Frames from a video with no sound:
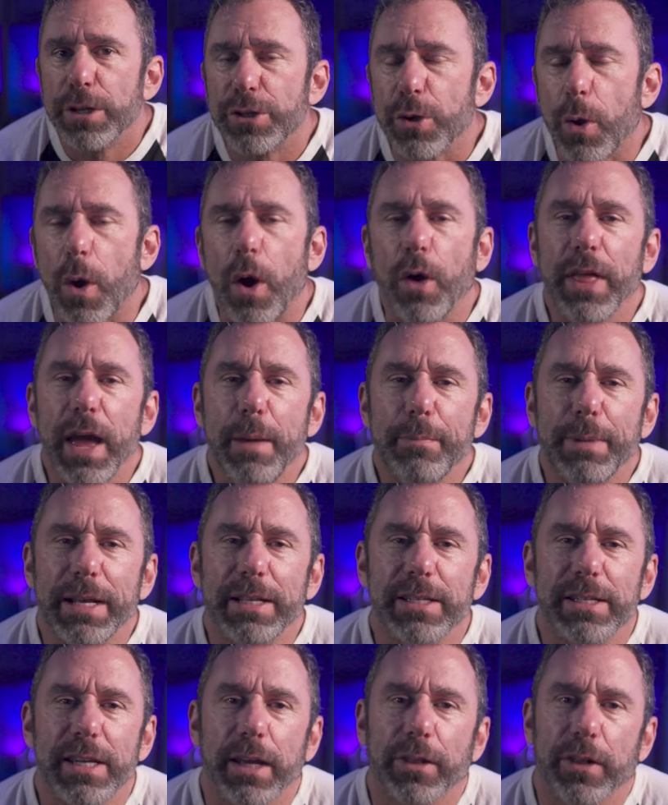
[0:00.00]
So all that
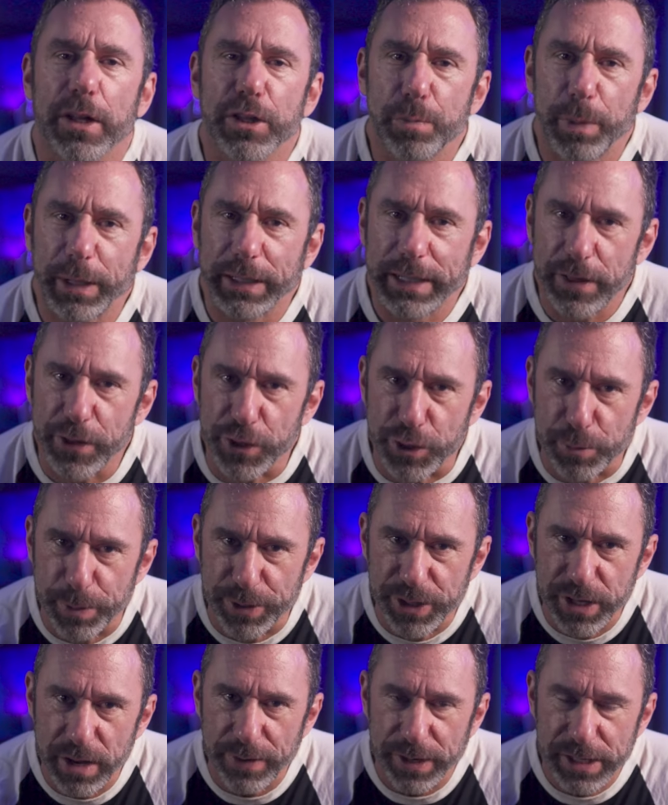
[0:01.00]
being said, let's break down the
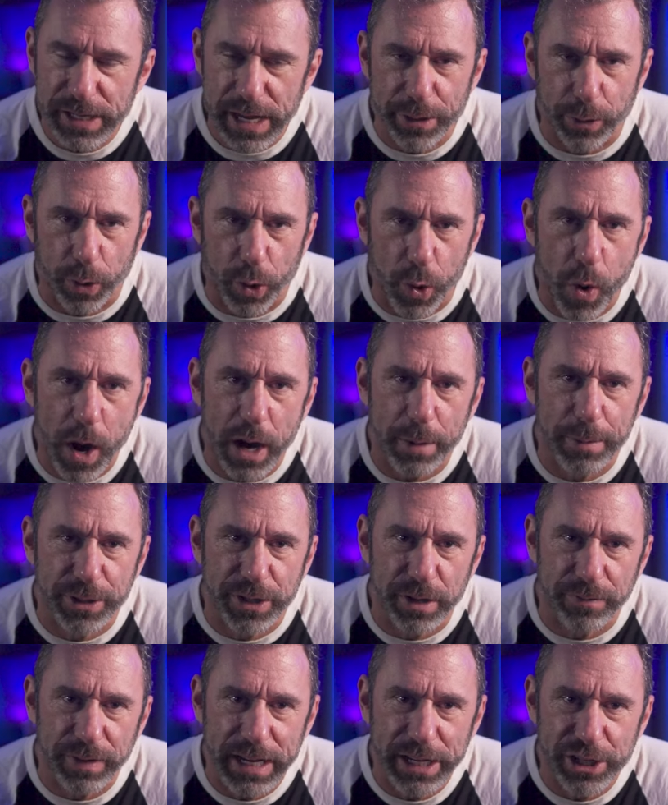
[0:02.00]
specifics and the
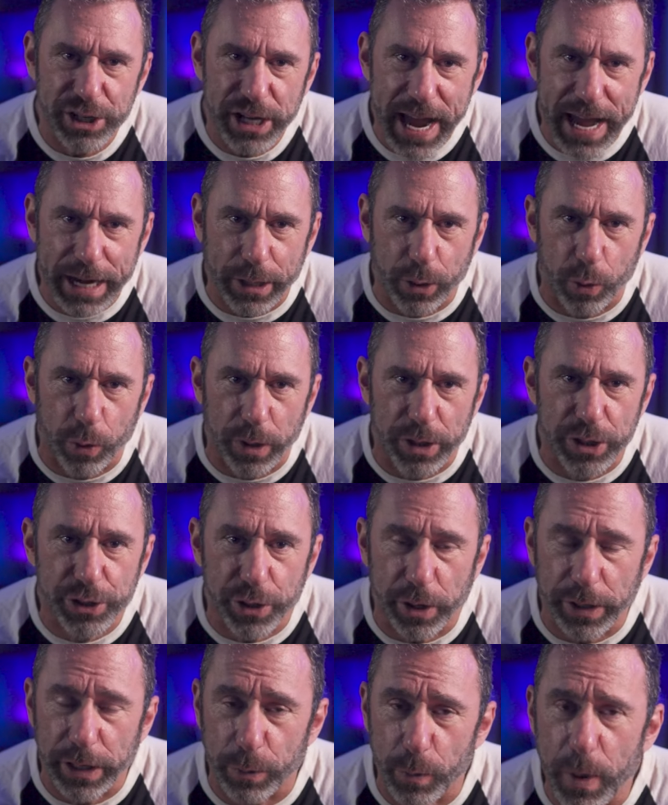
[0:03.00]
requirements of each category,
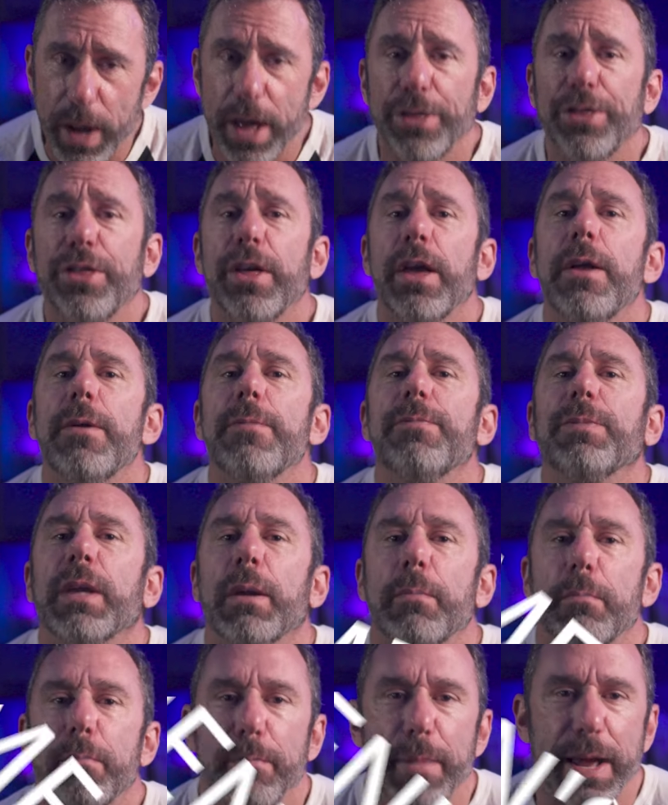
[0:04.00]
starting with
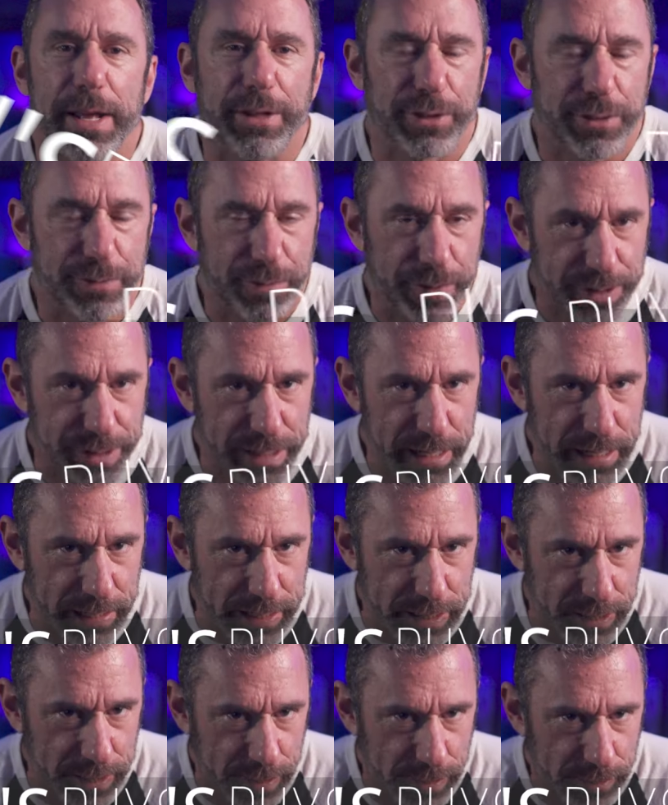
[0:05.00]
men's
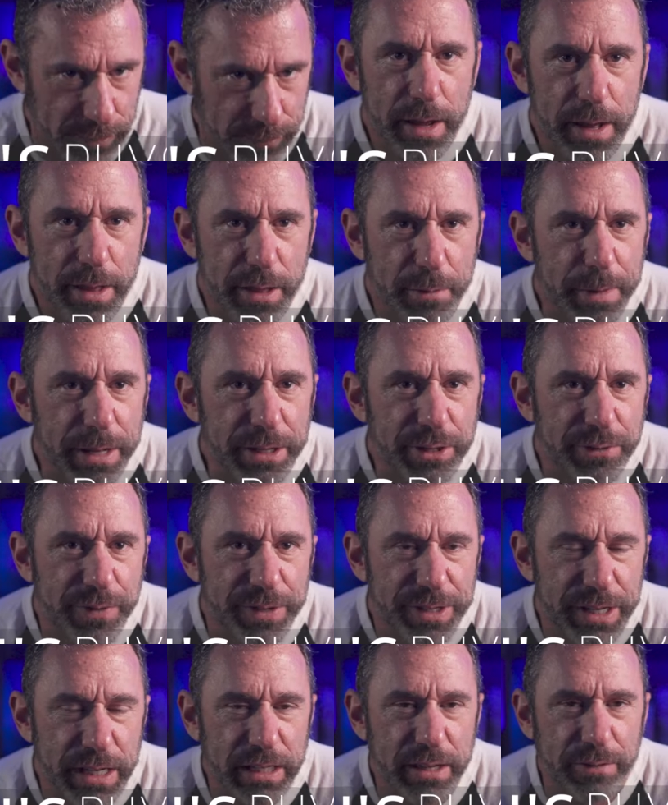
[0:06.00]
physique. The men's
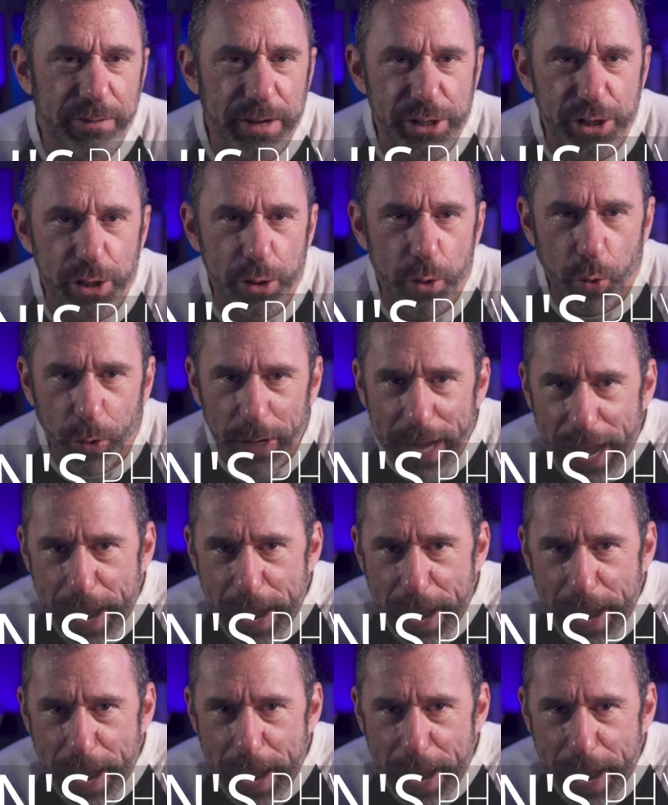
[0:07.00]
physique division, or